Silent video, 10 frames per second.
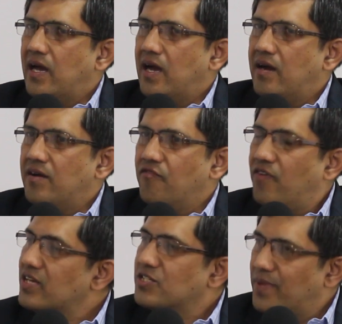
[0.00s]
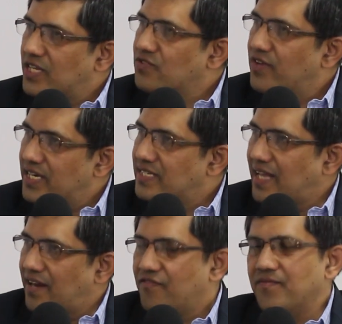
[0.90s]
work speaks for
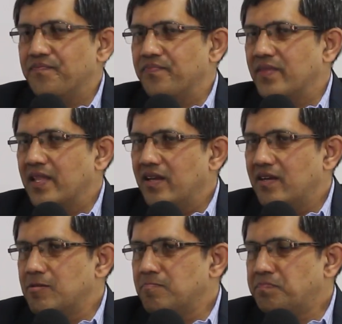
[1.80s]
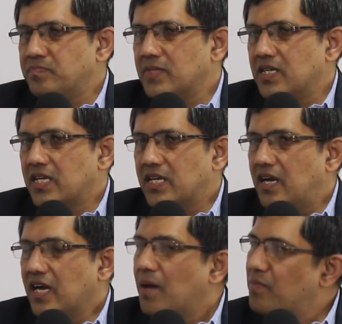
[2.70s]
itself.
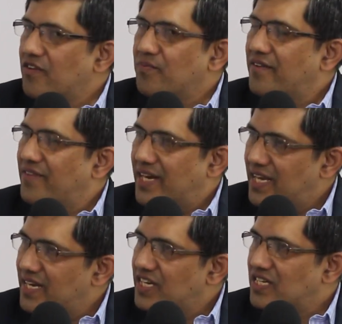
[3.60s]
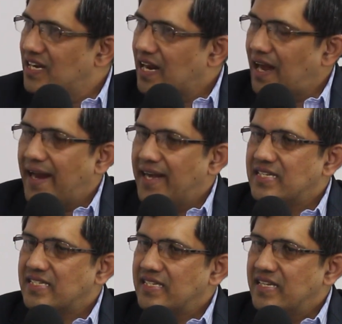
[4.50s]
A couple of my very initial
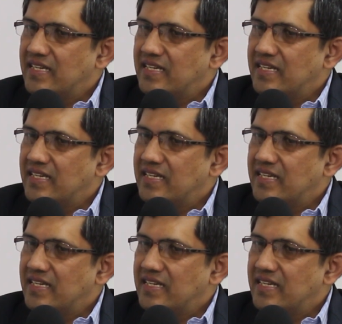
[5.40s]
clients,